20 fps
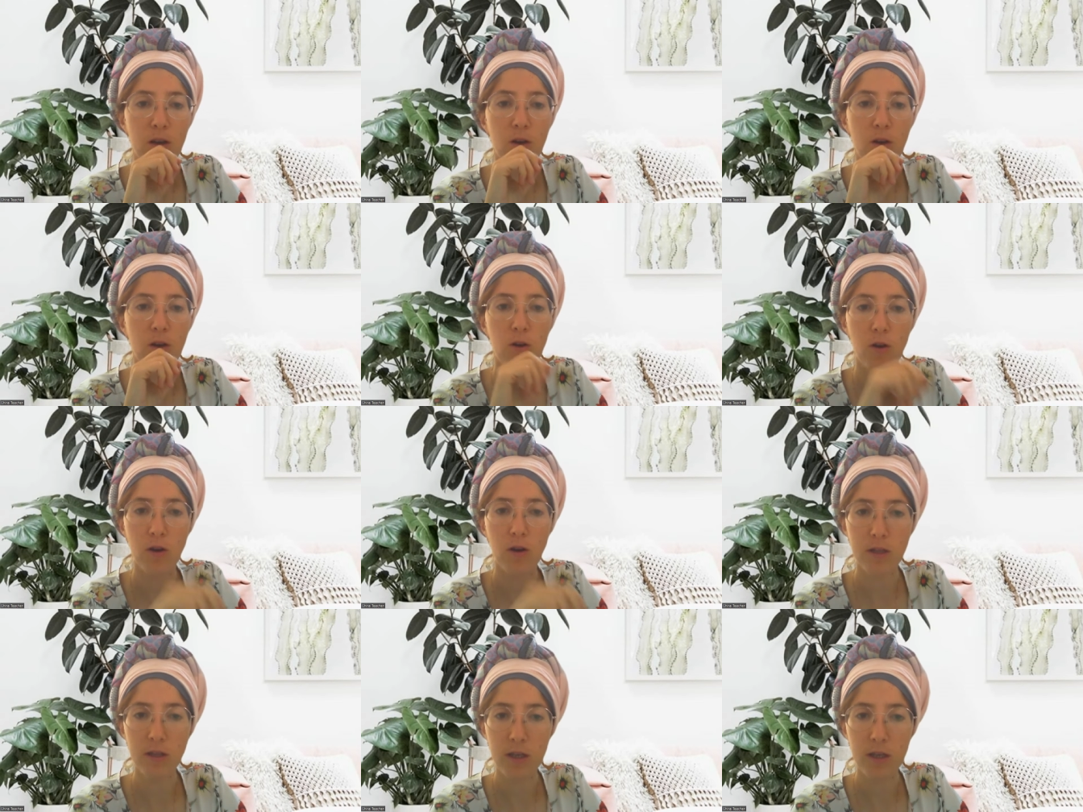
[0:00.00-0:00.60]

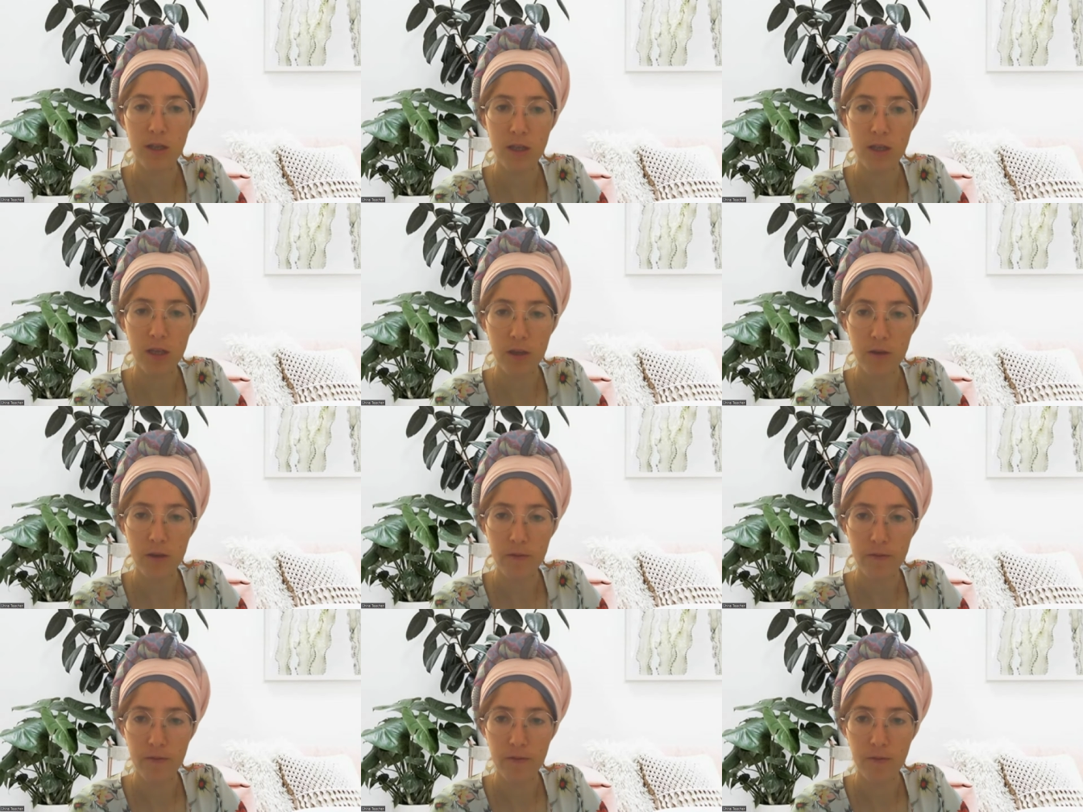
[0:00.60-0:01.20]

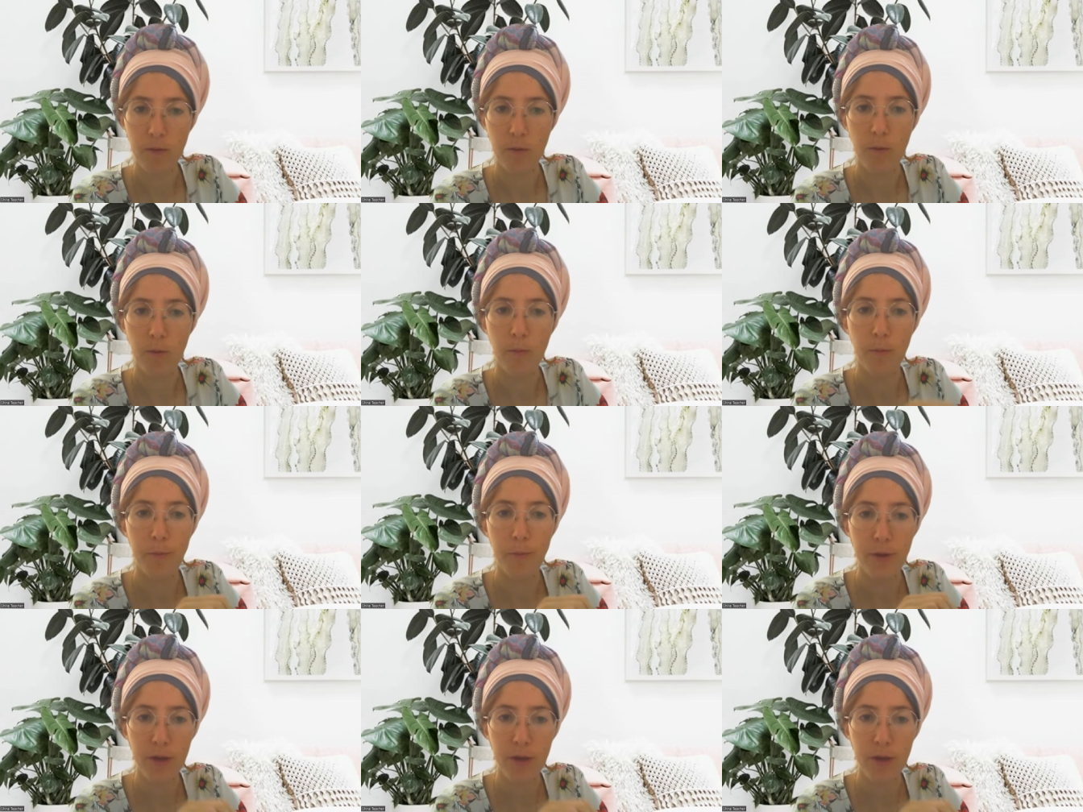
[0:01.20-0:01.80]
cognitive
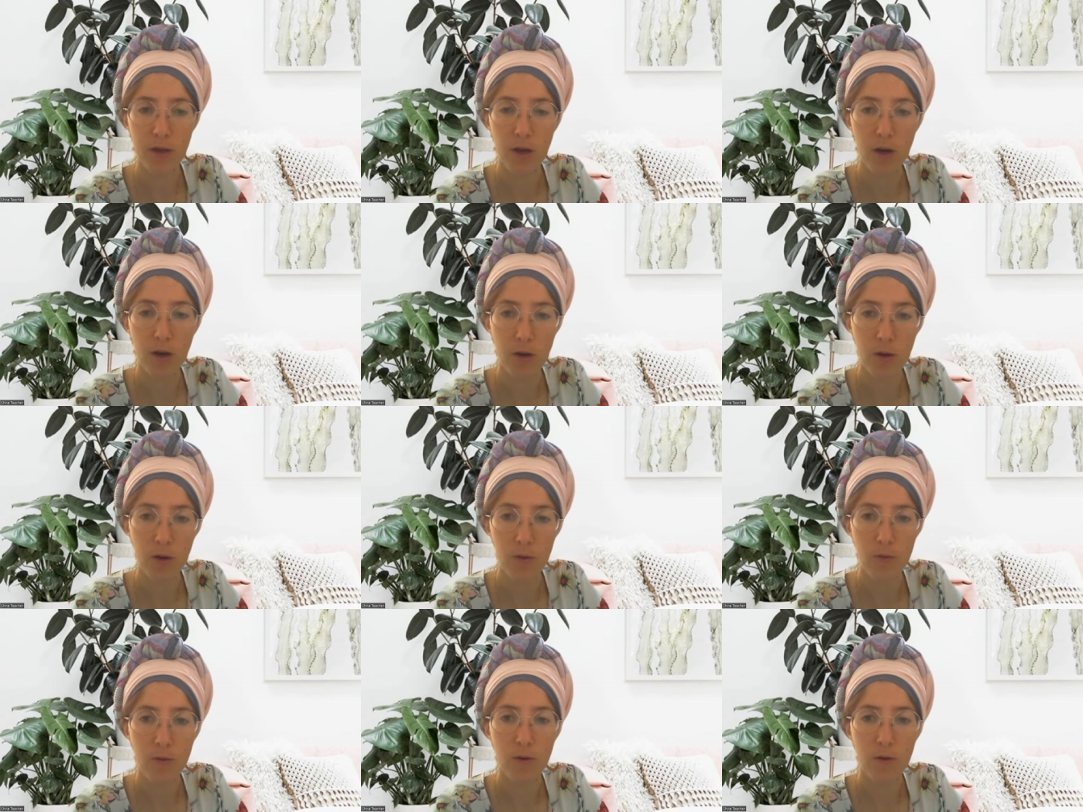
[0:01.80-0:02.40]

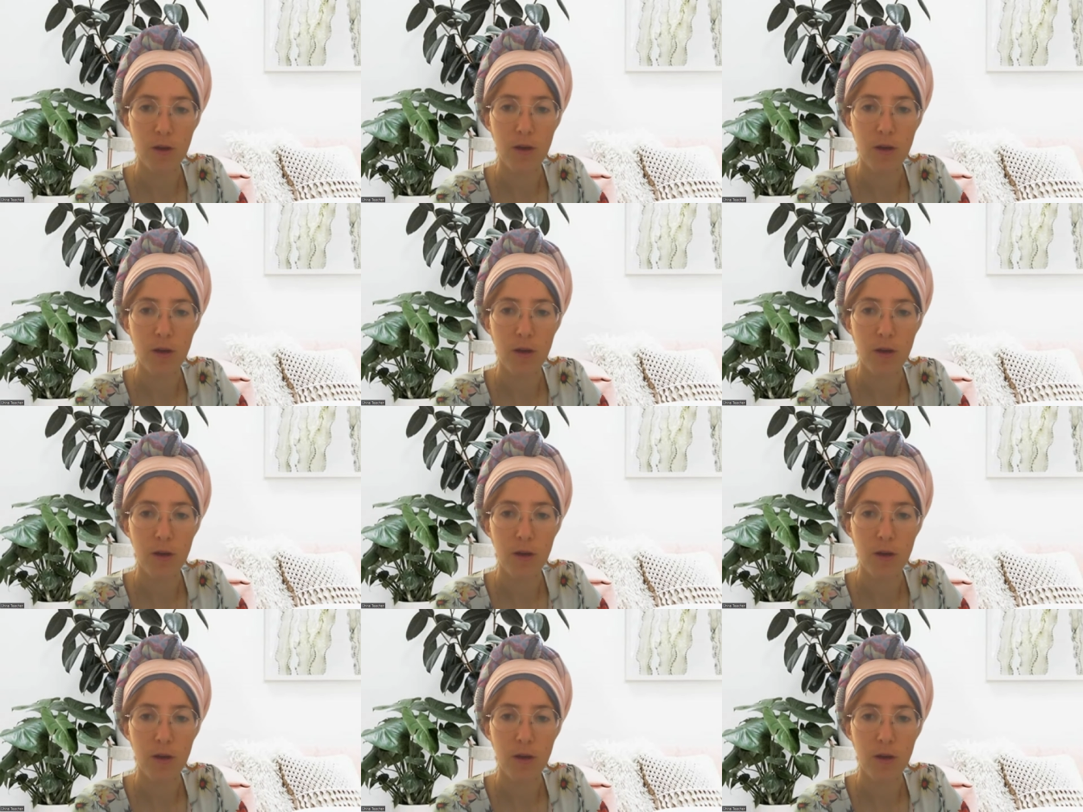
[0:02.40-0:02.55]
behavioral.